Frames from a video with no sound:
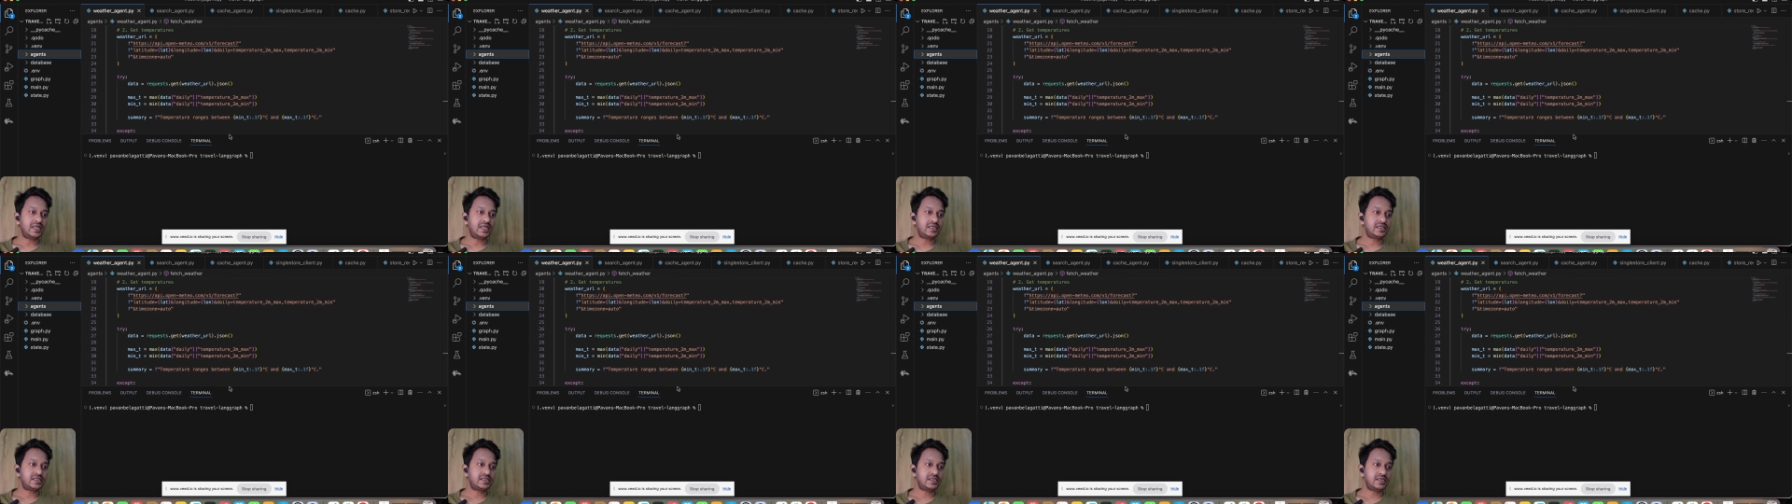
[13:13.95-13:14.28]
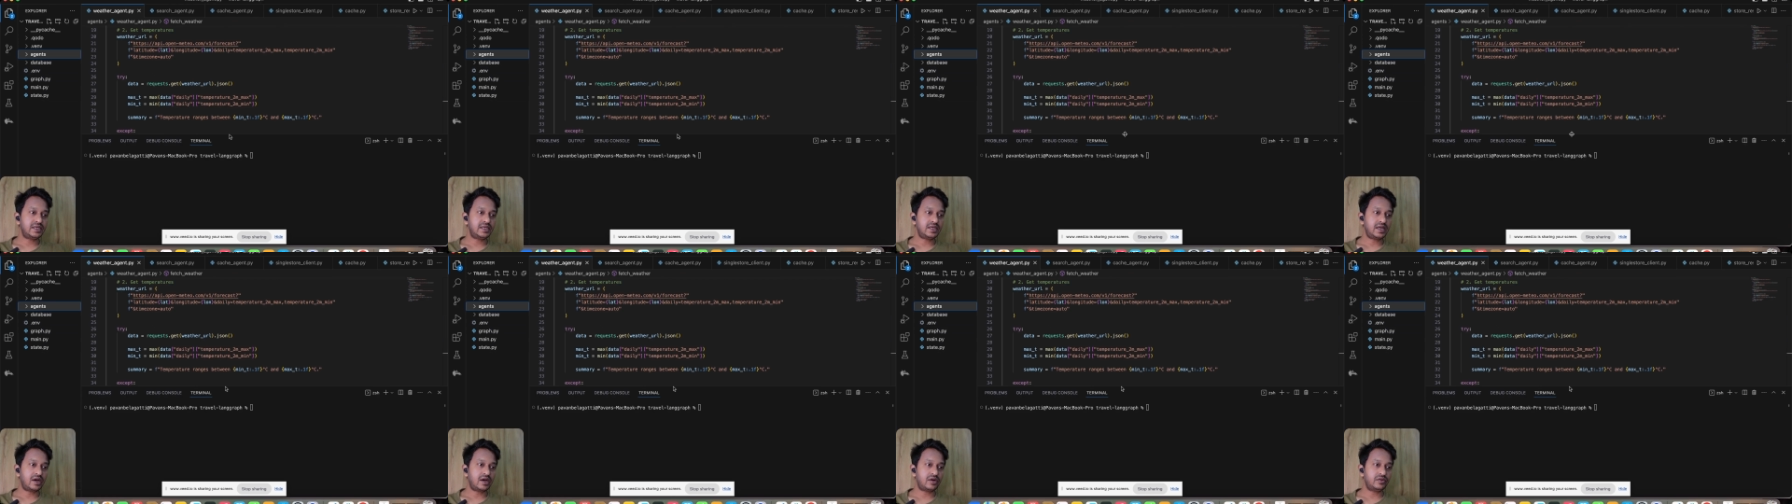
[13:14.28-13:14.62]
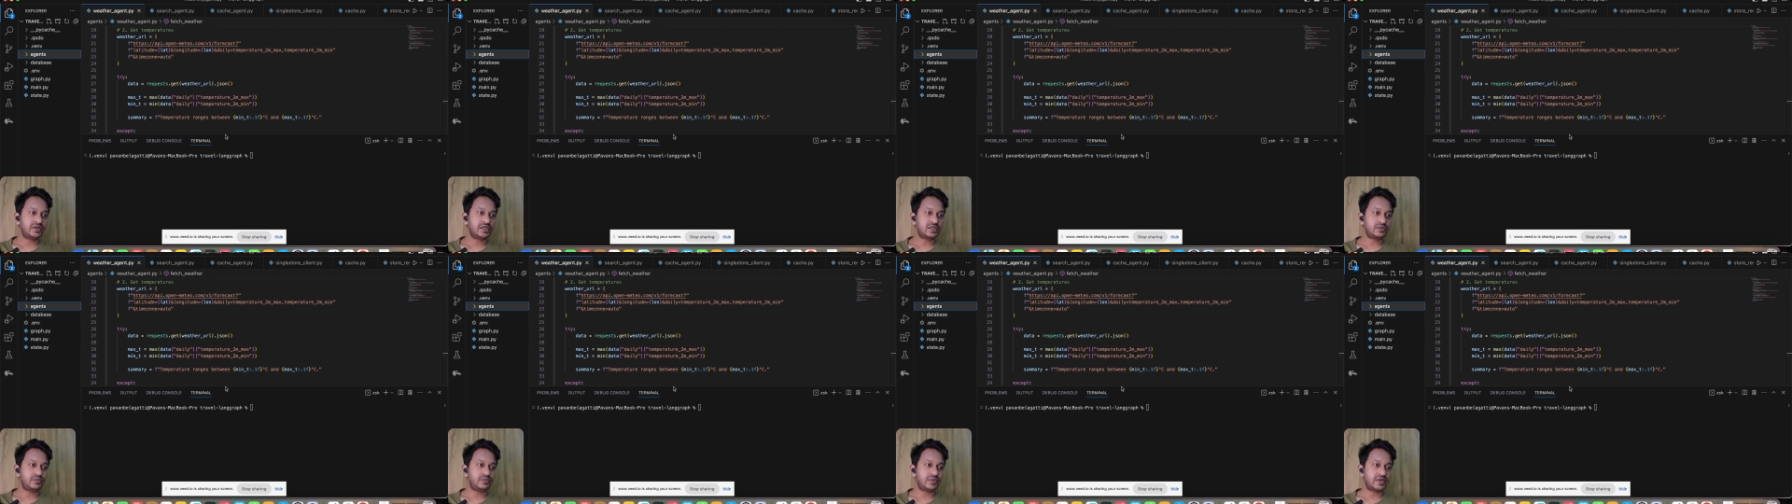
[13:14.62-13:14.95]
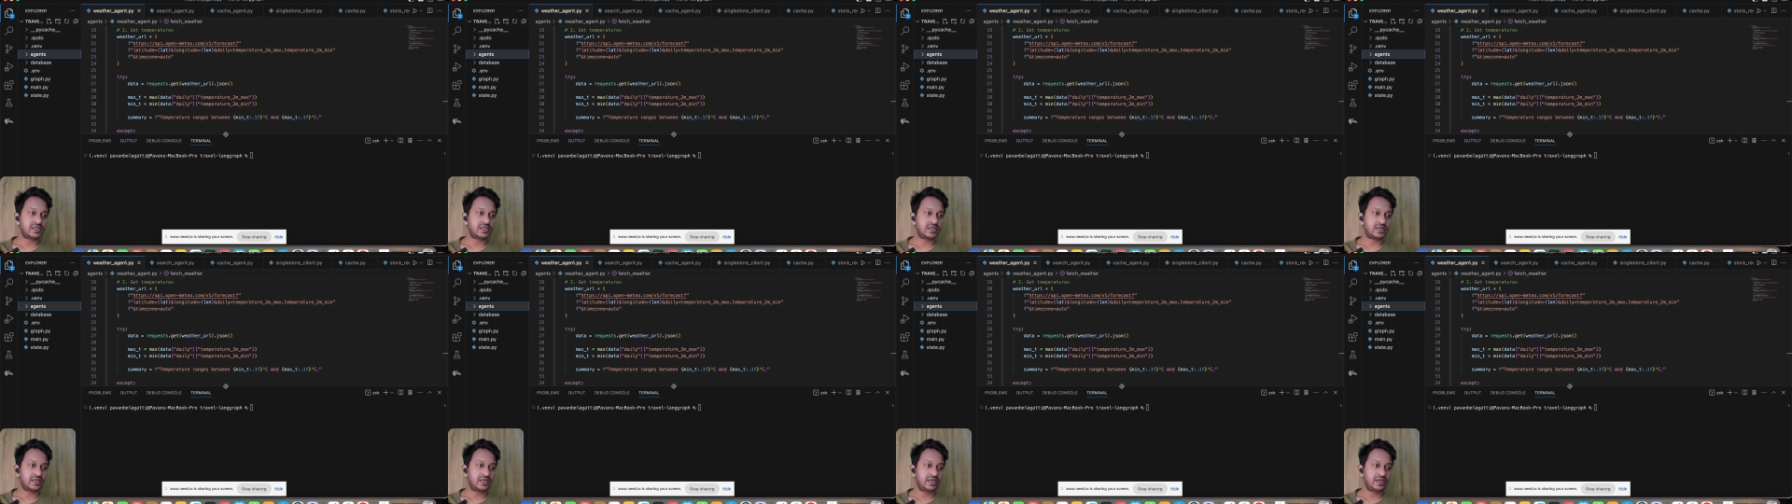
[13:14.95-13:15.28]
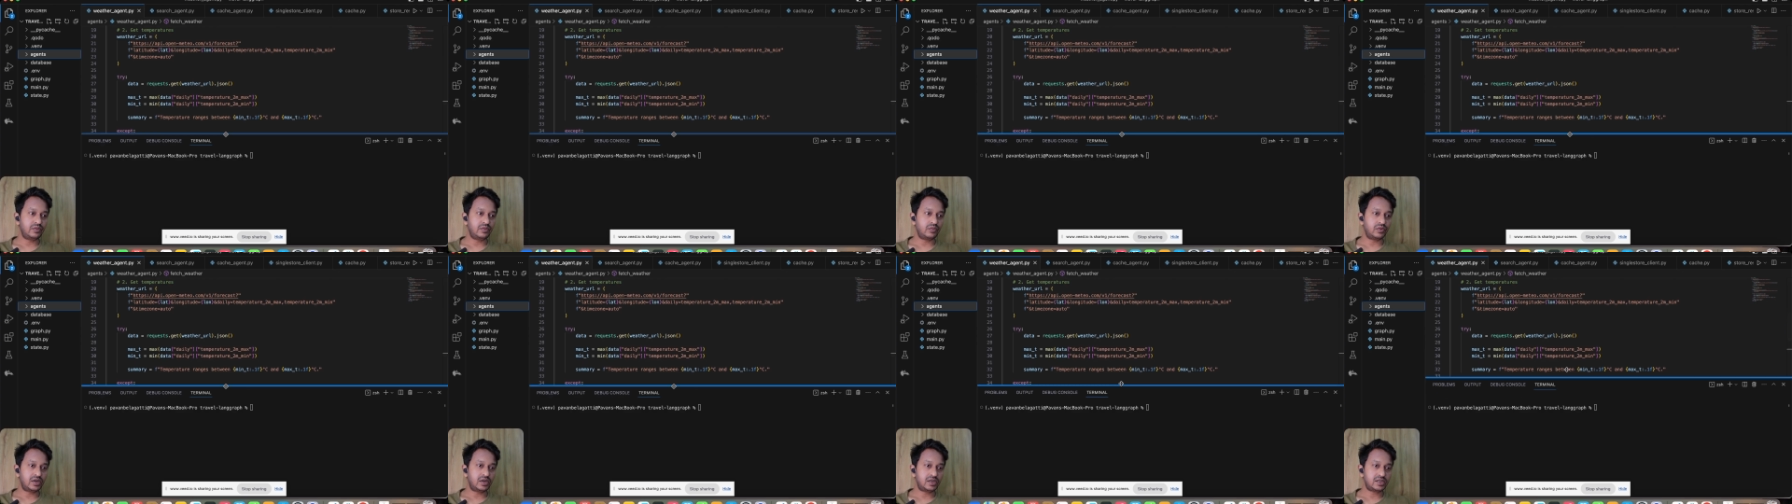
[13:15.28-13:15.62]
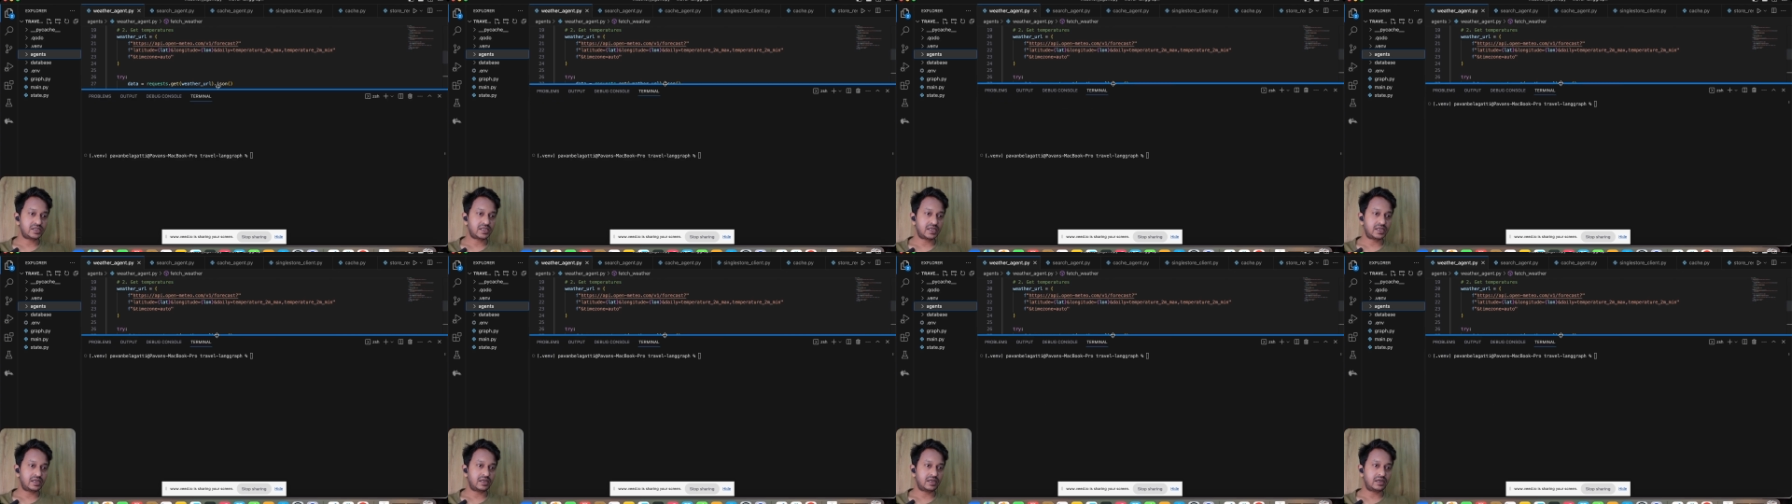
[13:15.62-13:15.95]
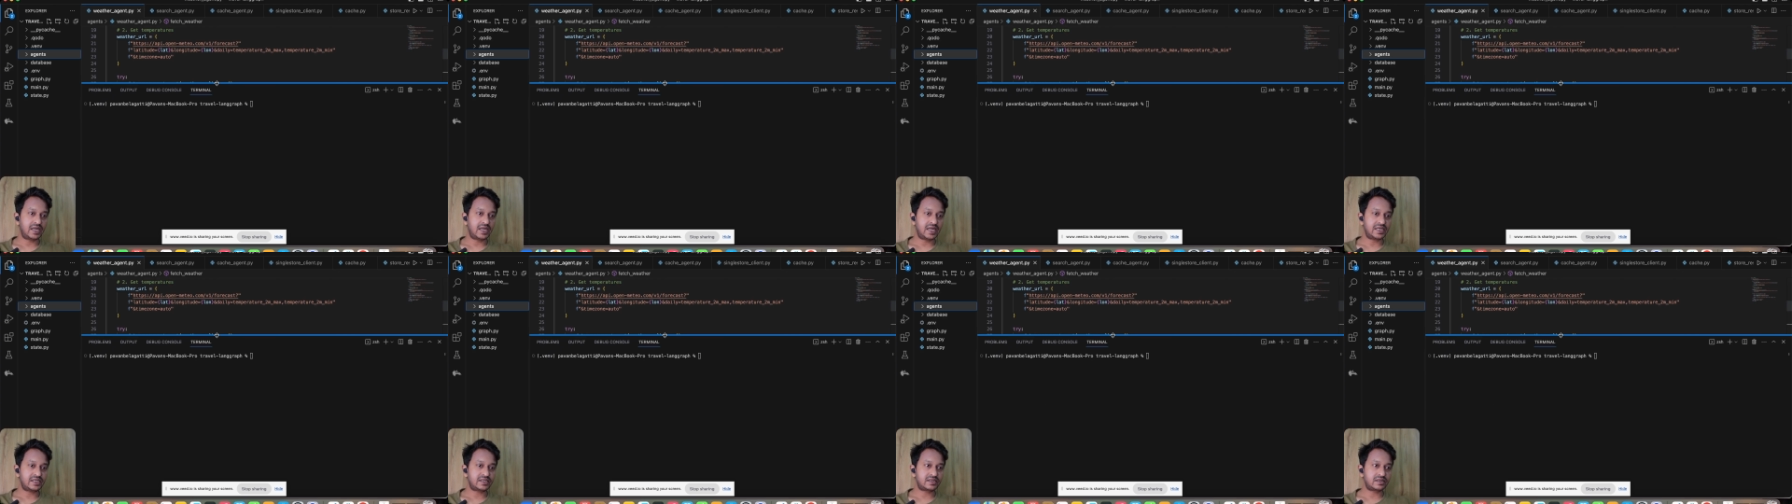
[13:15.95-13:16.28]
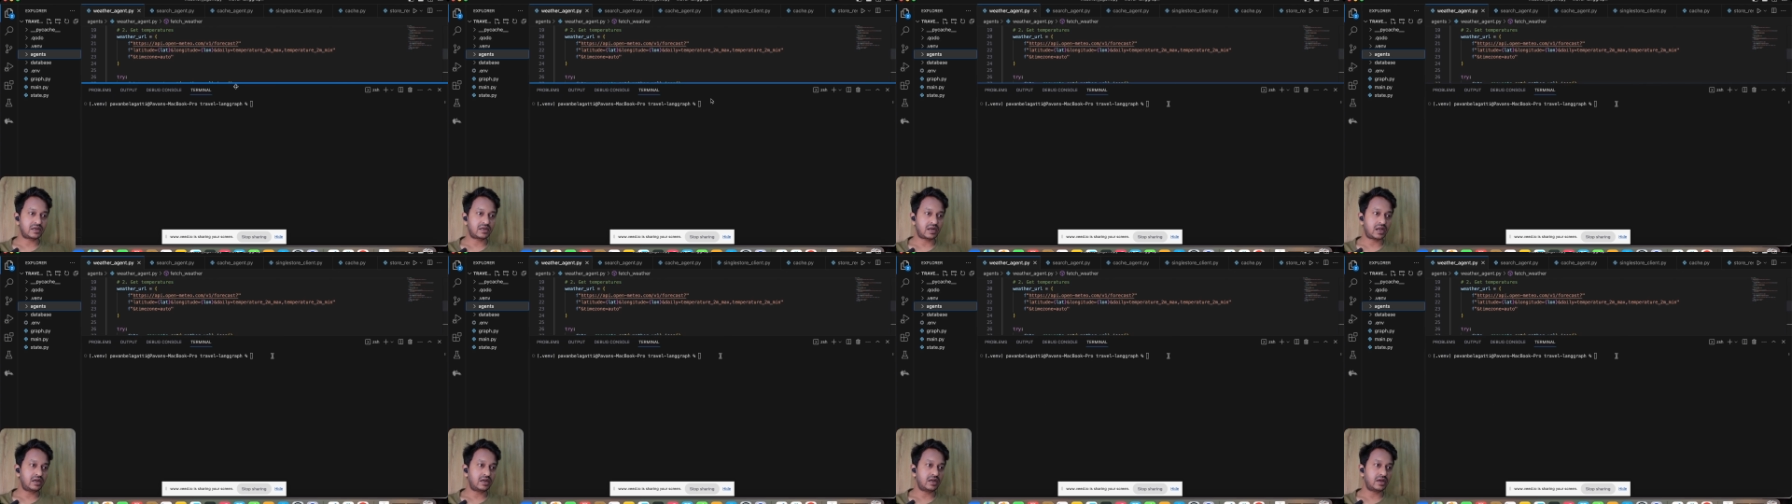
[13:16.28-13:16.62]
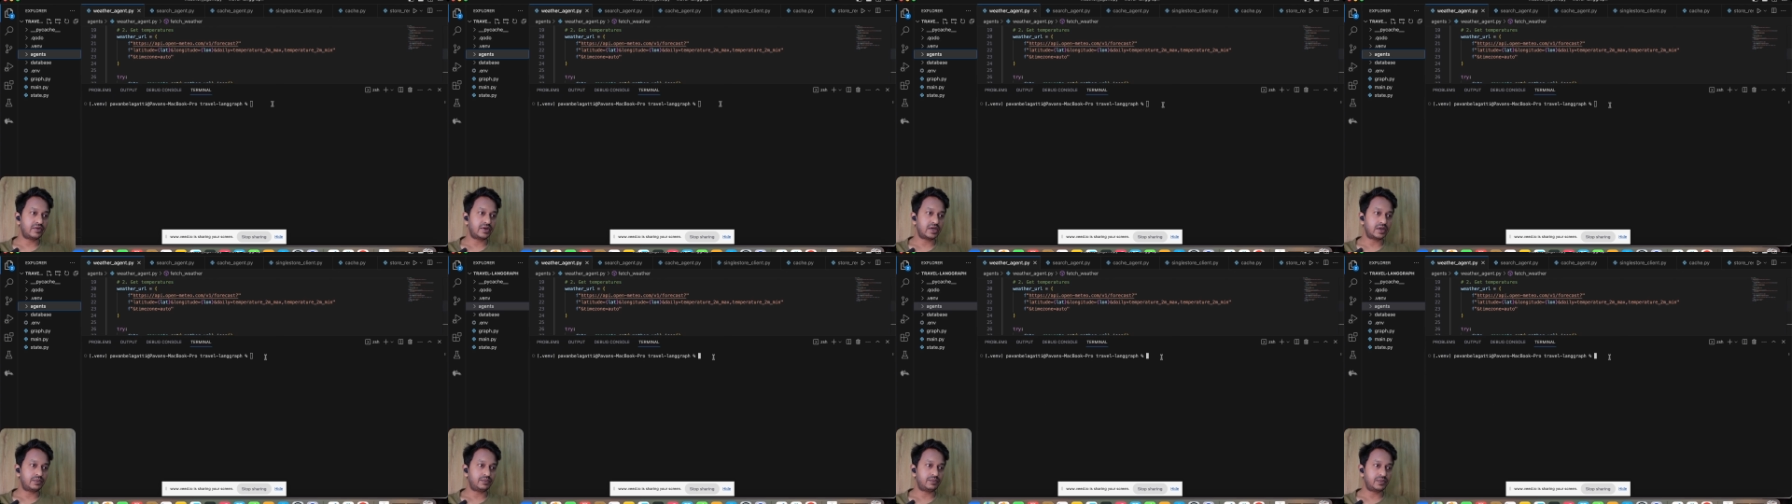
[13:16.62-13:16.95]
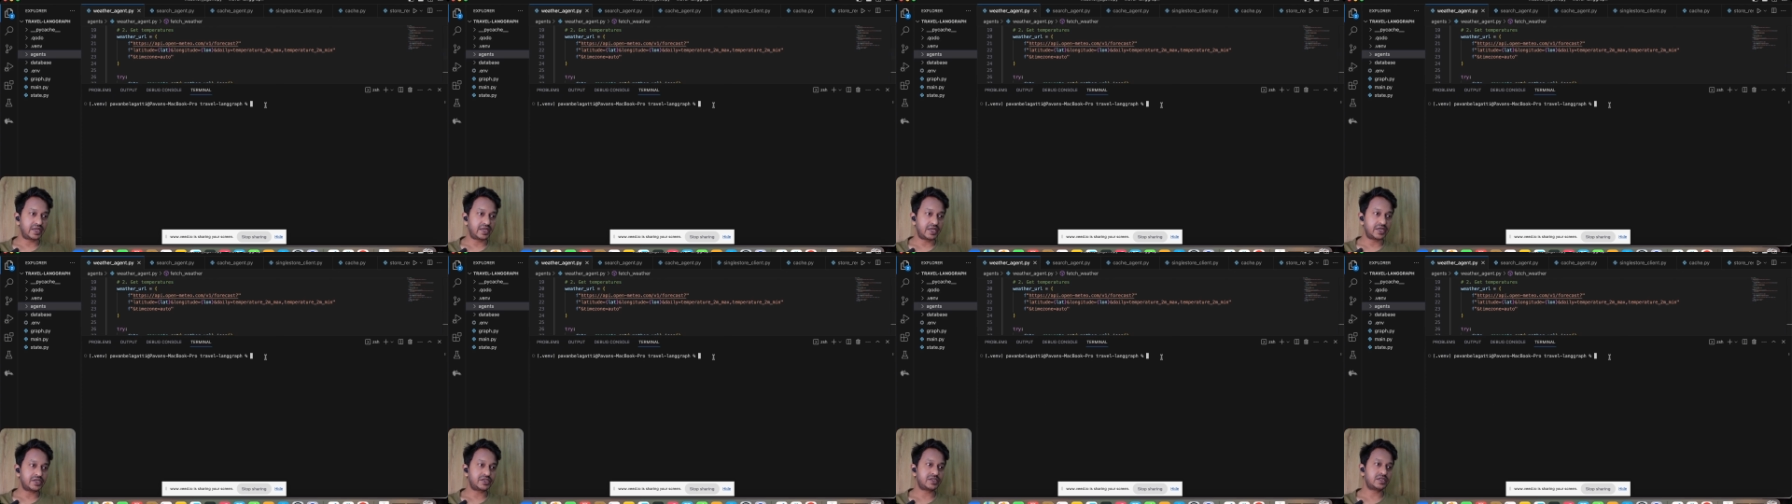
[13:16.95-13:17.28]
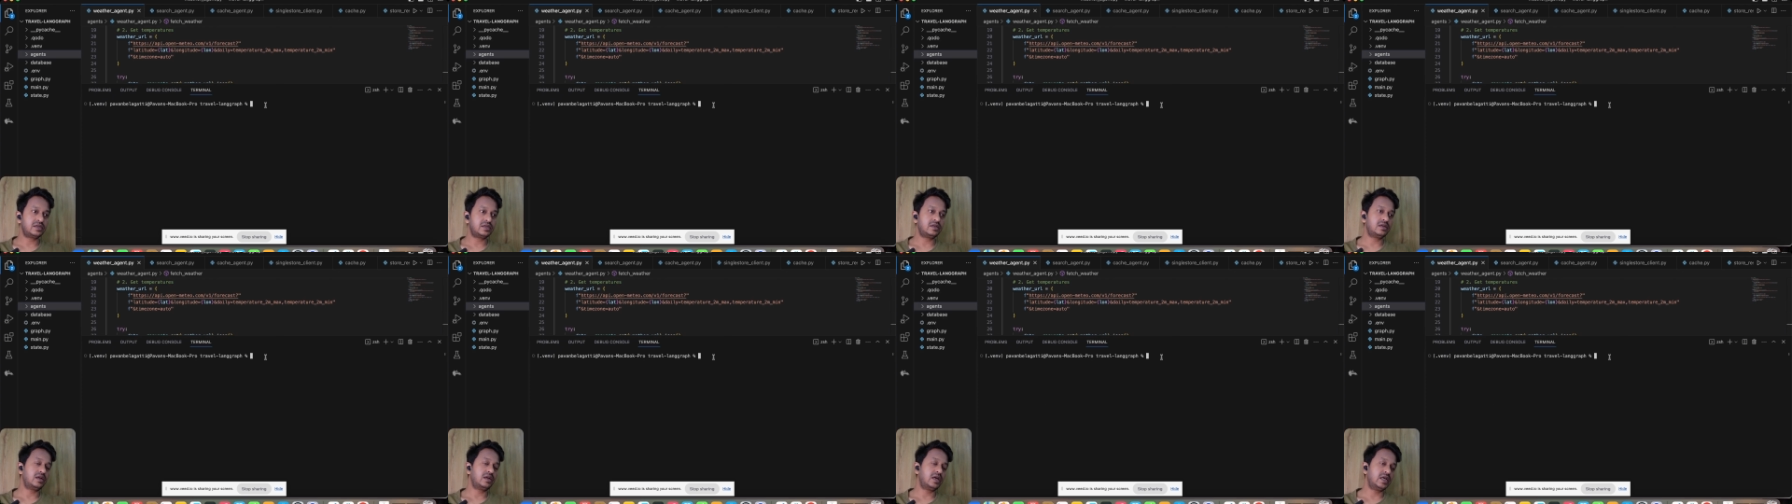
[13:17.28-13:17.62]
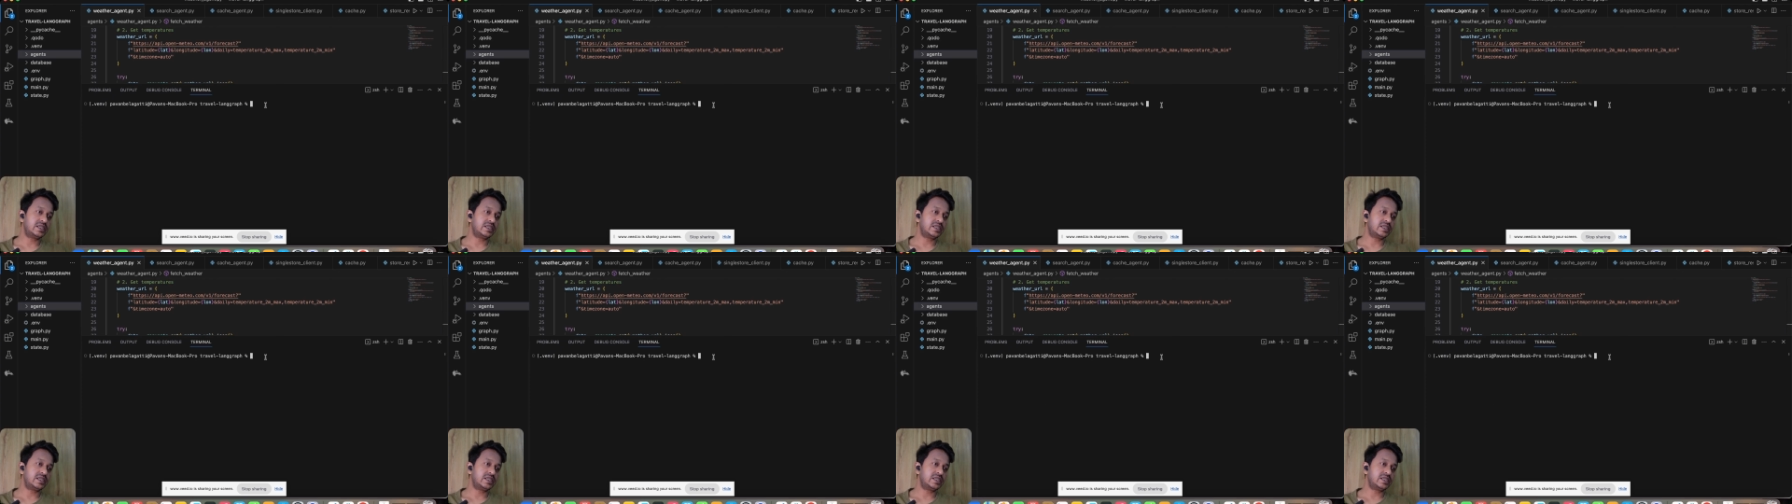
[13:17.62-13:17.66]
let's see how this basically works and let's run our application,